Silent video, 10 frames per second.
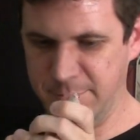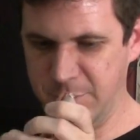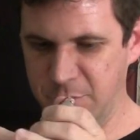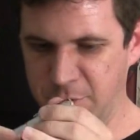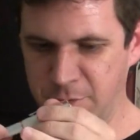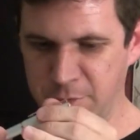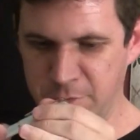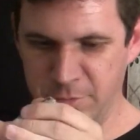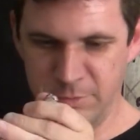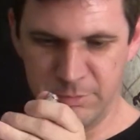So
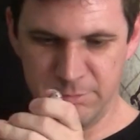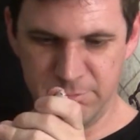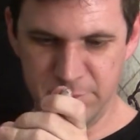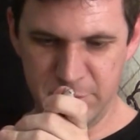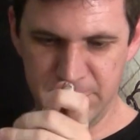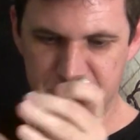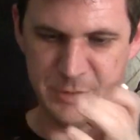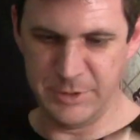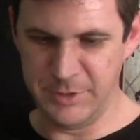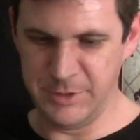let me
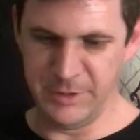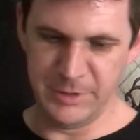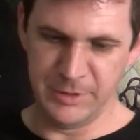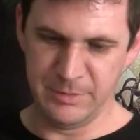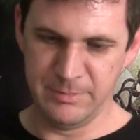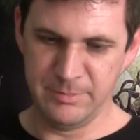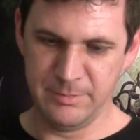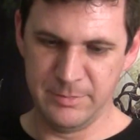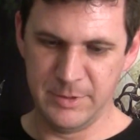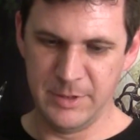see,
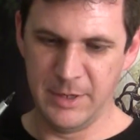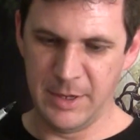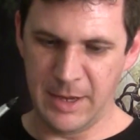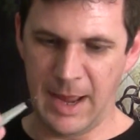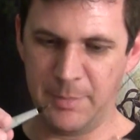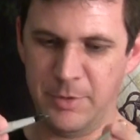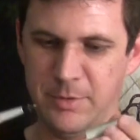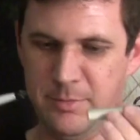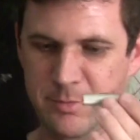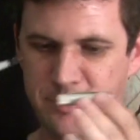capped
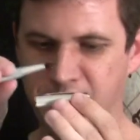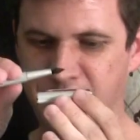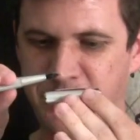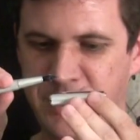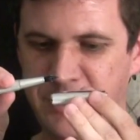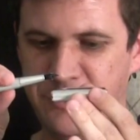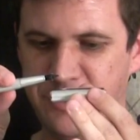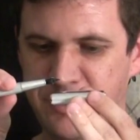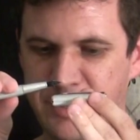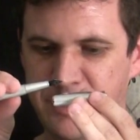15
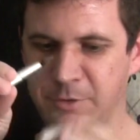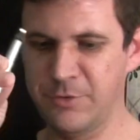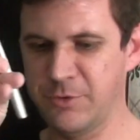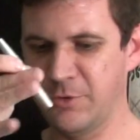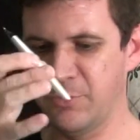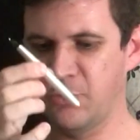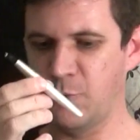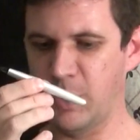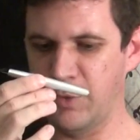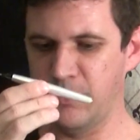centimeters,
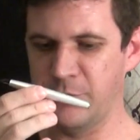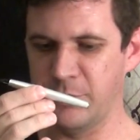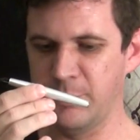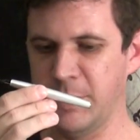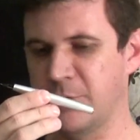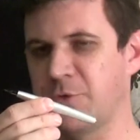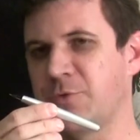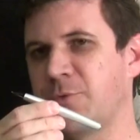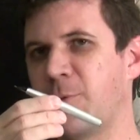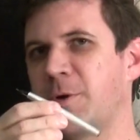12 centimeters,
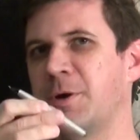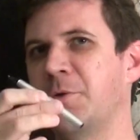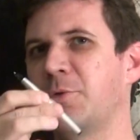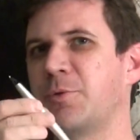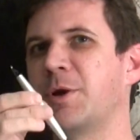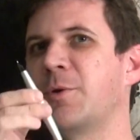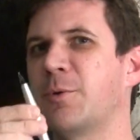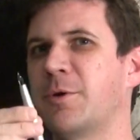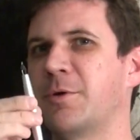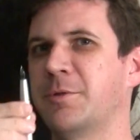4
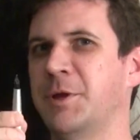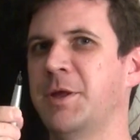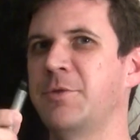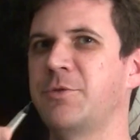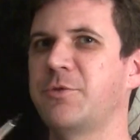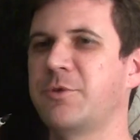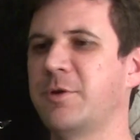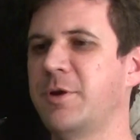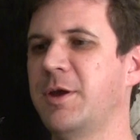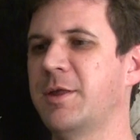3/4 lengths.
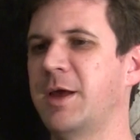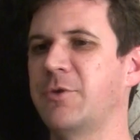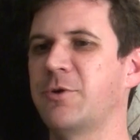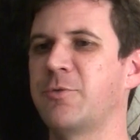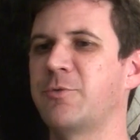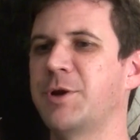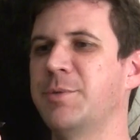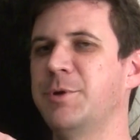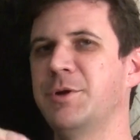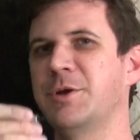That's our freedom
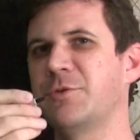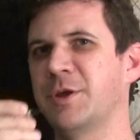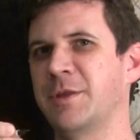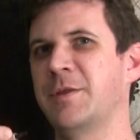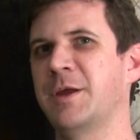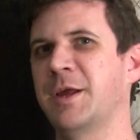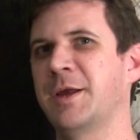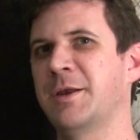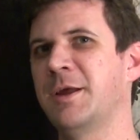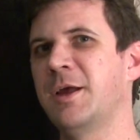units in the
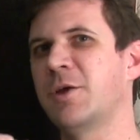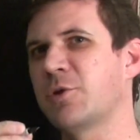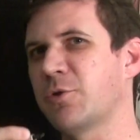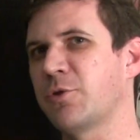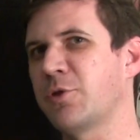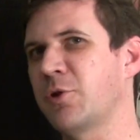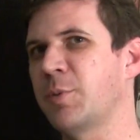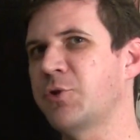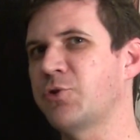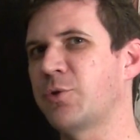hand. So it's a little
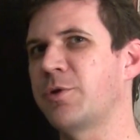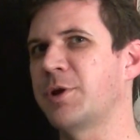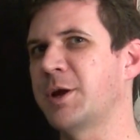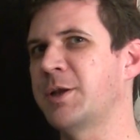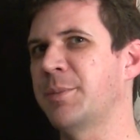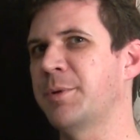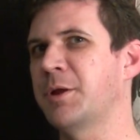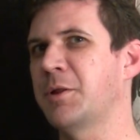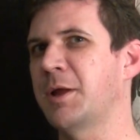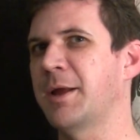bit shorter than I typically
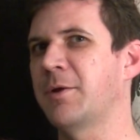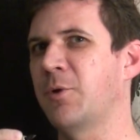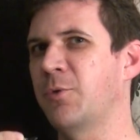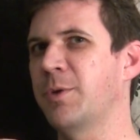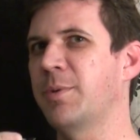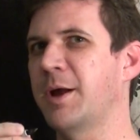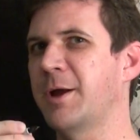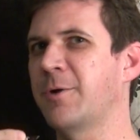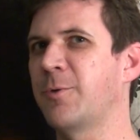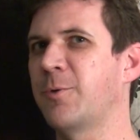like, only by
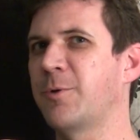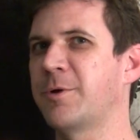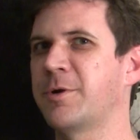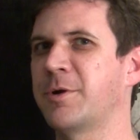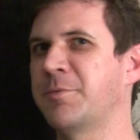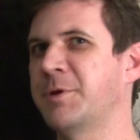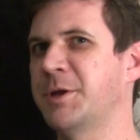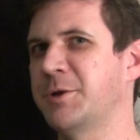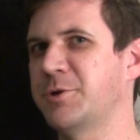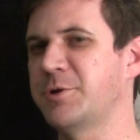1/4 of an inch.